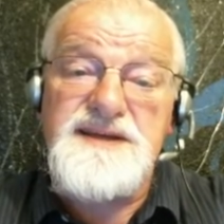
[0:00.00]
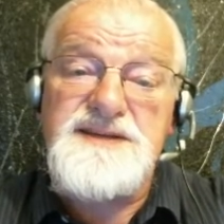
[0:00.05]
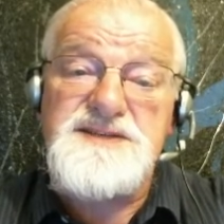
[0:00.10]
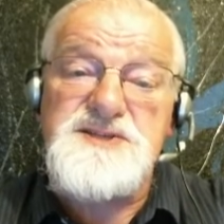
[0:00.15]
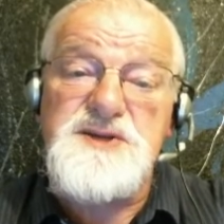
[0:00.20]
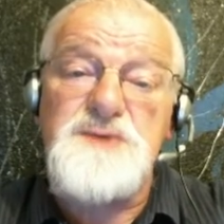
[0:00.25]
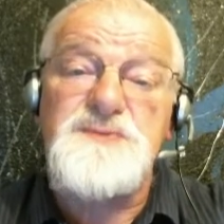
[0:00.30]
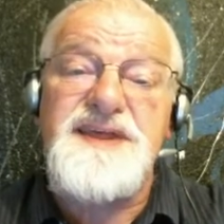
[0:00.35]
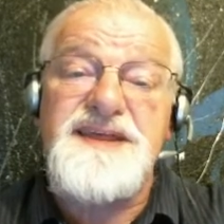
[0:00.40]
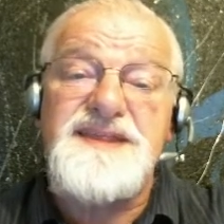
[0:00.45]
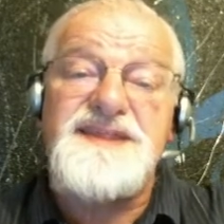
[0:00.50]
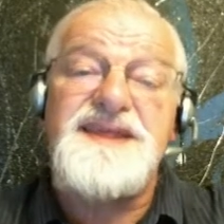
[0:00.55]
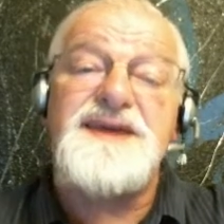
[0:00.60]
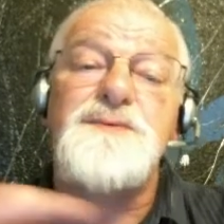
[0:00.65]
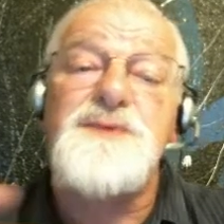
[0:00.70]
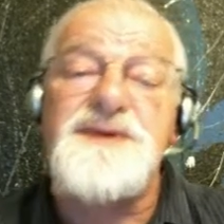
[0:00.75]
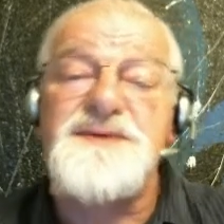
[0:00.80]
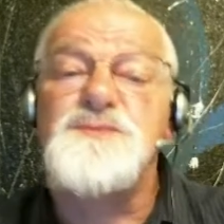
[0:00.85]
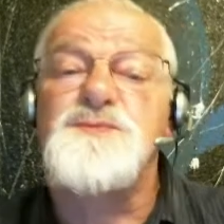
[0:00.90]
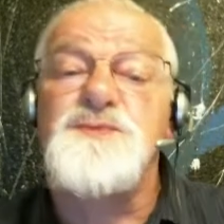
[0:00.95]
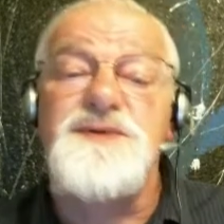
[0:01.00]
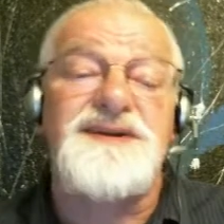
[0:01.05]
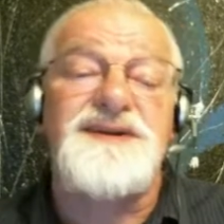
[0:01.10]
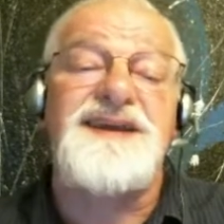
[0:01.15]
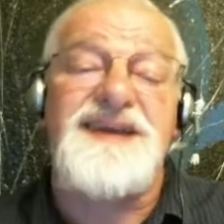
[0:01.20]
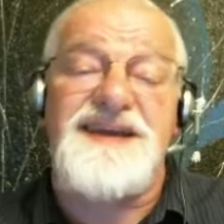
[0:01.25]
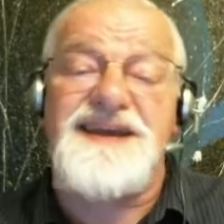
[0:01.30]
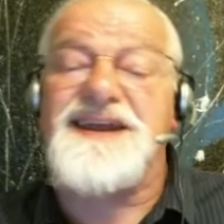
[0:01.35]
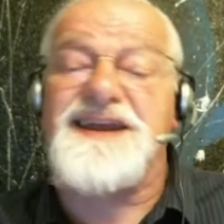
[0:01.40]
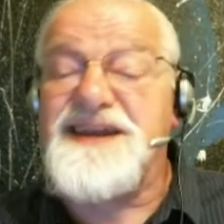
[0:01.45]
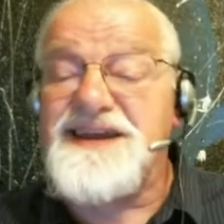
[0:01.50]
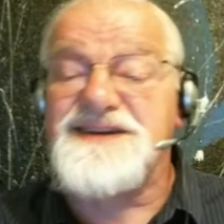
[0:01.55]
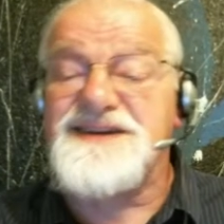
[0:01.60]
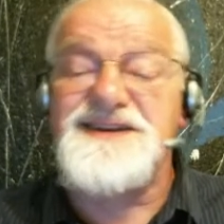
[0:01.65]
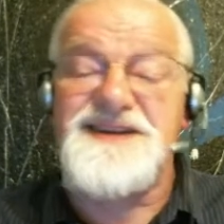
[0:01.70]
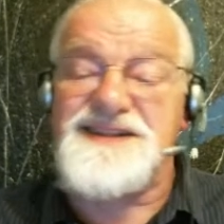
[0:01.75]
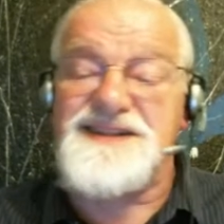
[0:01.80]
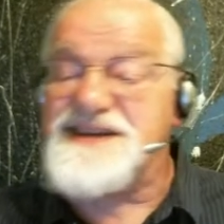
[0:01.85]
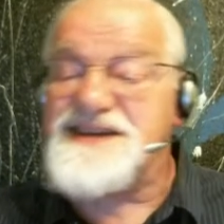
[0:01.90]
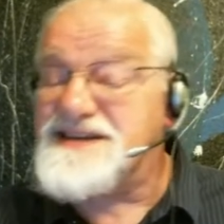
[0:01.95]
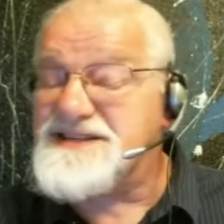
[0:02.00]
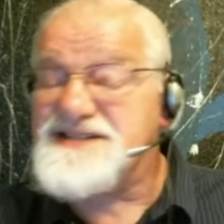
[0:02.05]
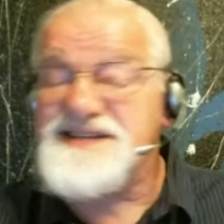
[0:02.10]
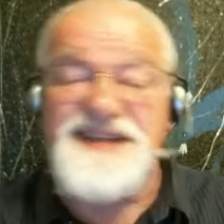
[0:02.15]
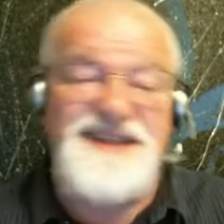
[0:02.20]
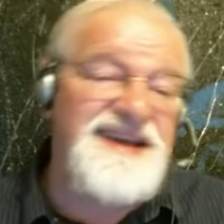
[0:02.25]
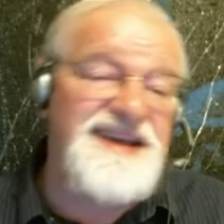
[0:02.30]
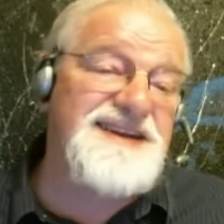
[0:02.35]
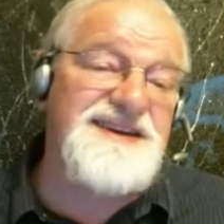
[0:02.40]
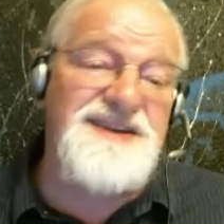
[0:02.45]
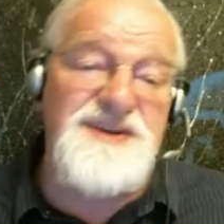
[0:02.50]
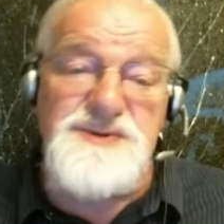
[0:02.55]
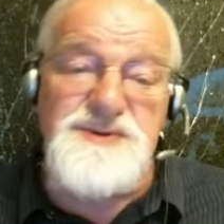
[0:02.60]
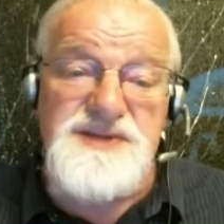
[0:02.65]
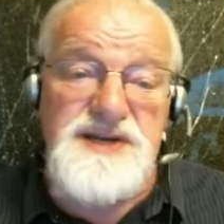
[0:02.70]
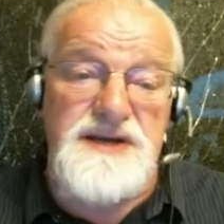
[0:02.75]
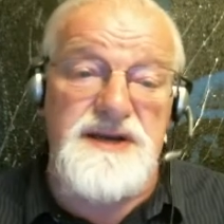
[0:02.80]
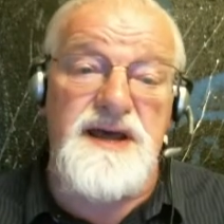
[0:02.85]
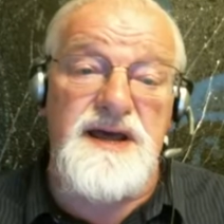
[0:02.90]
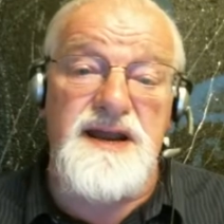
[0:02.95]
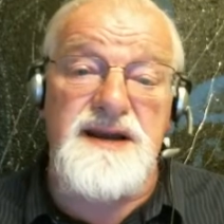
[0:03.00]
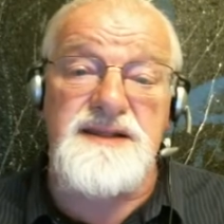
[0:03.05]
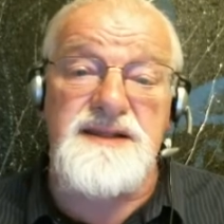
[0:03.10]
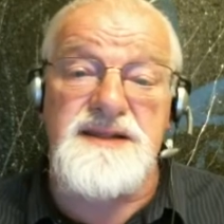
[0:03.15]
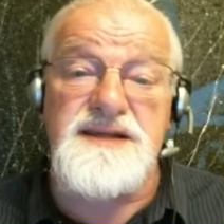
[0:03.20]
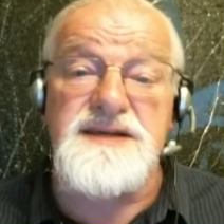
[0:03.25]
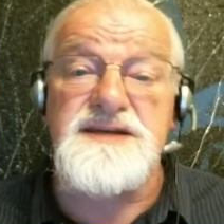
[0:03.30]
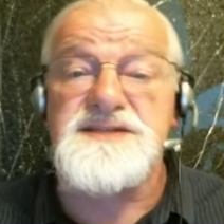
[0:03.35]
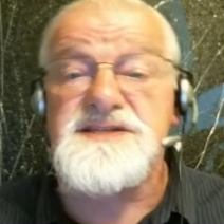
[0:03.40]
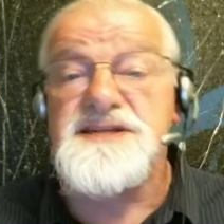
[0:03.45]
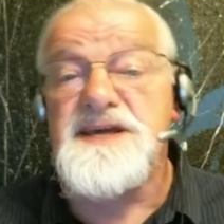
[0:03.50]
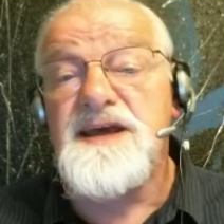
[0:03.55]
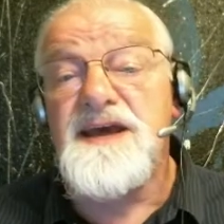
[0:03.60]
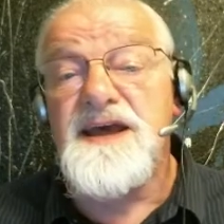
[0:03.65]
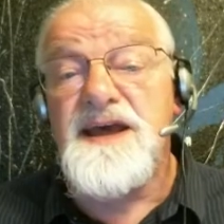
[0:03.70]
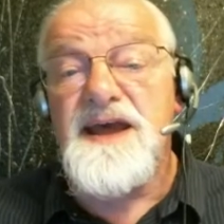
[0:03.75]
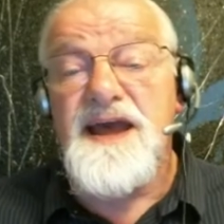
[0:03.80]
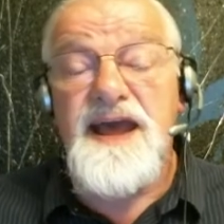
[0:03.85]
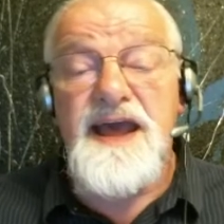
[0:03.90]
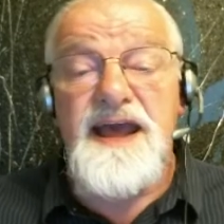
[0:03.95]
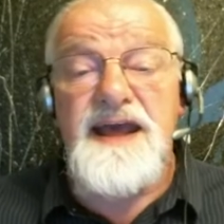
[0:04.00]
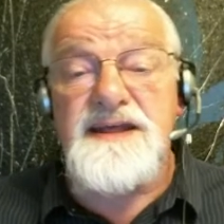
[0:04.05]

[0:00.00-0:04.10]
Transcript: so that they would really get into this and they'd use a lot of this.